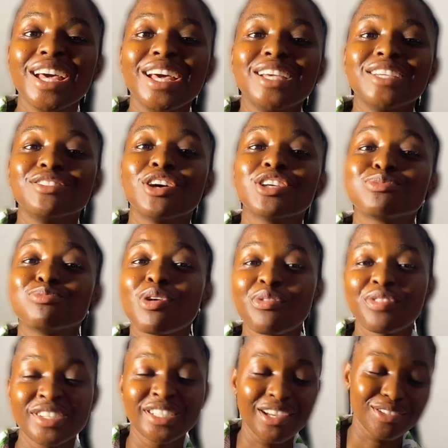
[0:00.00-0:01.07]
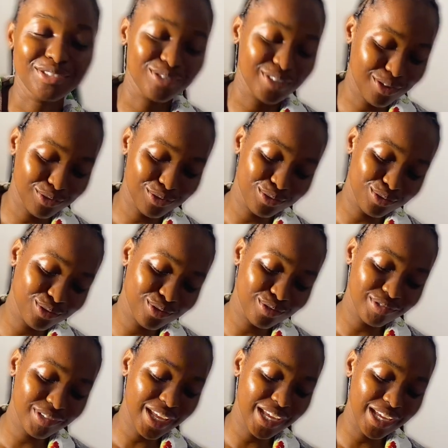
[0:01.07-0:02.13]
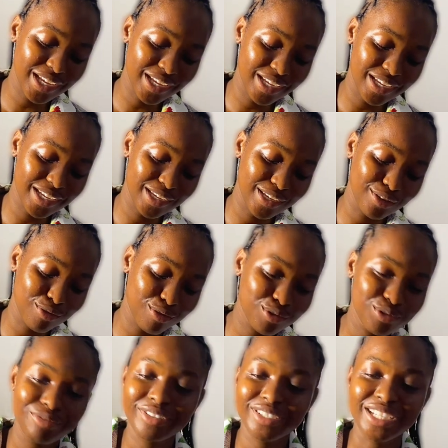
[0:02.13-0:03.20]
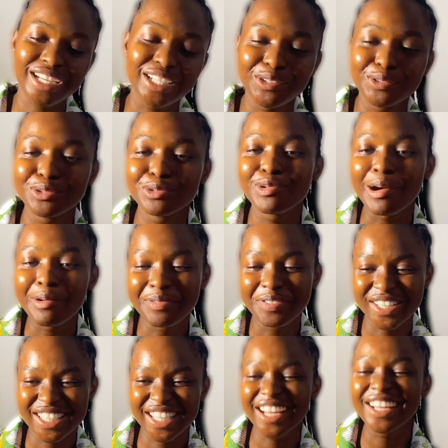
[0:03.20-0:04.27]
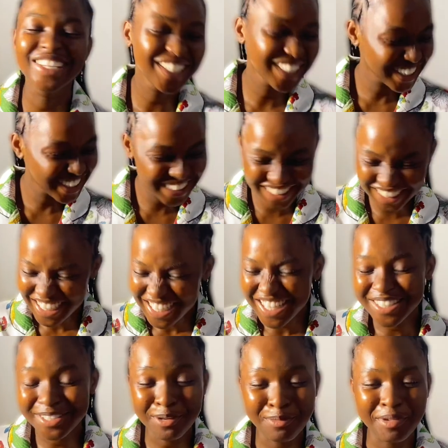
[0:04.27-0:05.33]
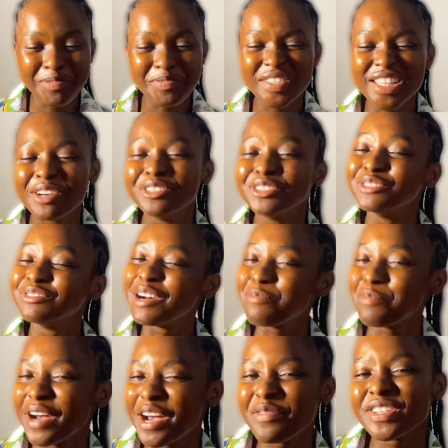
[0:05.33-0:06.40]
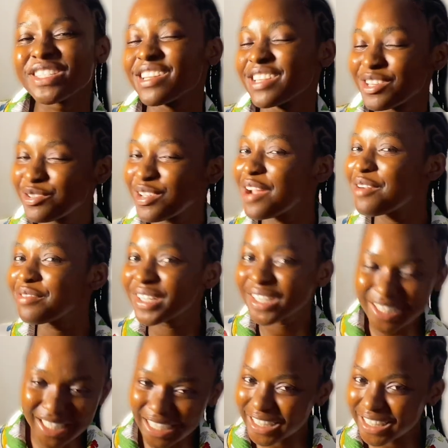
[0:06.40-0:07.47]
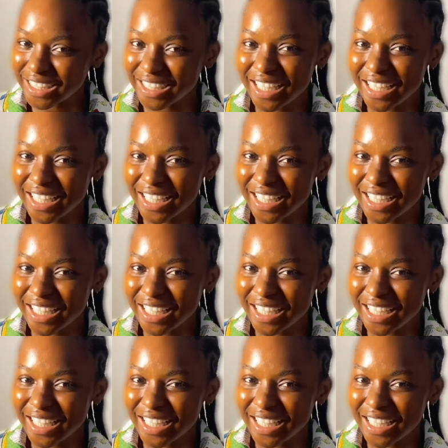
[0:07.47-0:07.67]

It's not small facials, so they'll do a cold facial, they'll do one facial. No, mommy, they'll do vampire facial, they do everything.